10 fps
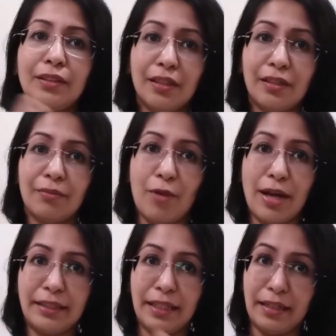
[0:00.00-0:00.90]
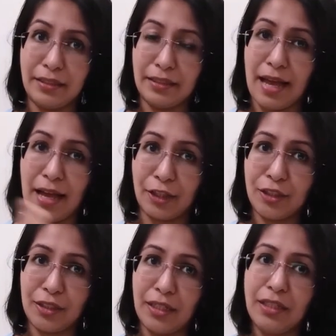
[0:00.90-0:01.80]
the one that does the
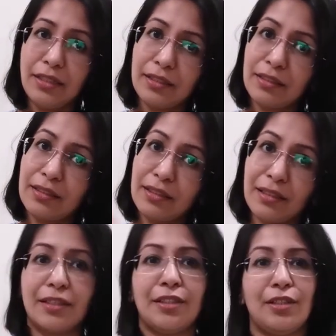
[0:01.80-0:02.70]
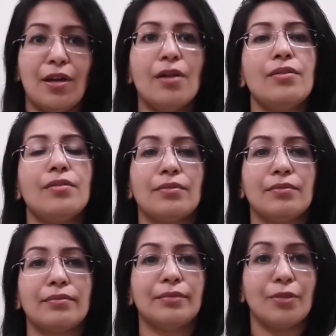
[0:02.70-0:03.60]
action is your
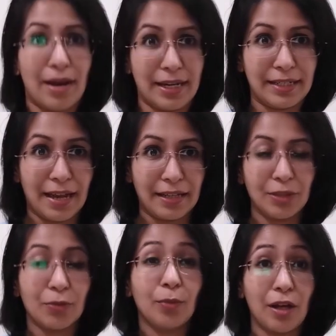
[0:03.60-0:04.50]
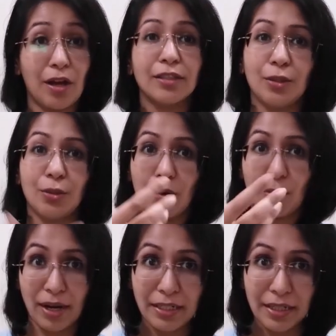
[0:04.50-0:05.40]
right hand, because you
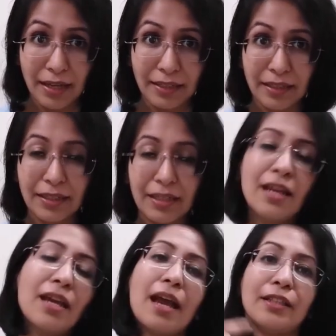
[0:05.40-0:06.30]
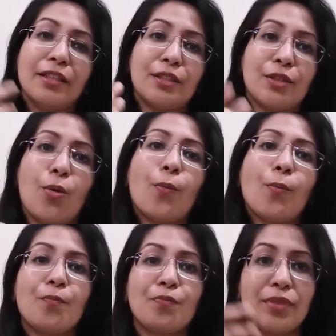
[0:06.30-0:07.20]
are right-handed, and so
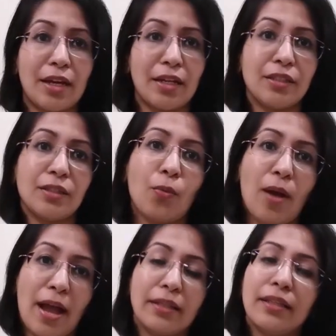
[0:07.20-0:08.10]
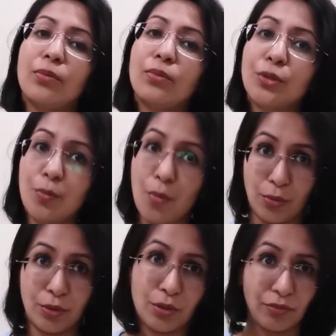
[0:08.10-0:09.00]
that is the hand that will do
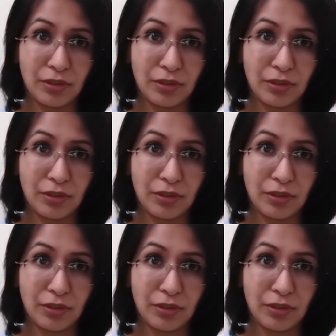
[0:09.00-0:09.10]
most of